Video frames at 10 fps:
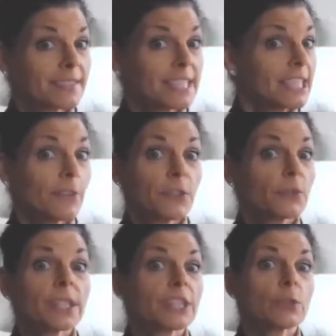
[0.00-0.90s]
stuff you
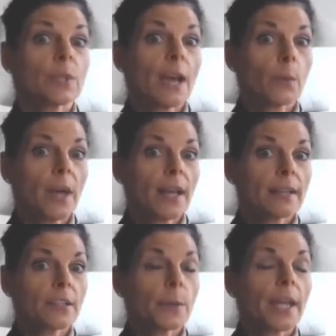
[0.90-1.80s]
really do not want,
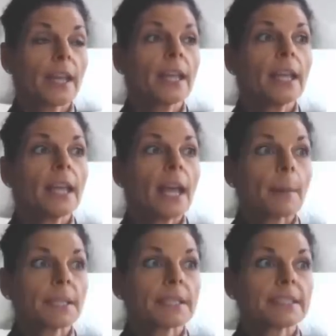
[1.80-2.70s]
okay?
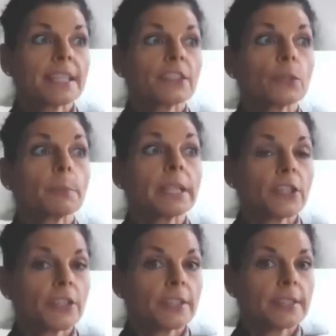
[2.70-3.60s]
I'm going to say to be
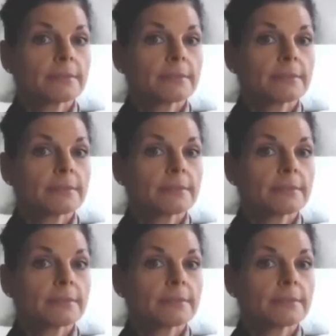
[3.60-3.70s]
heard.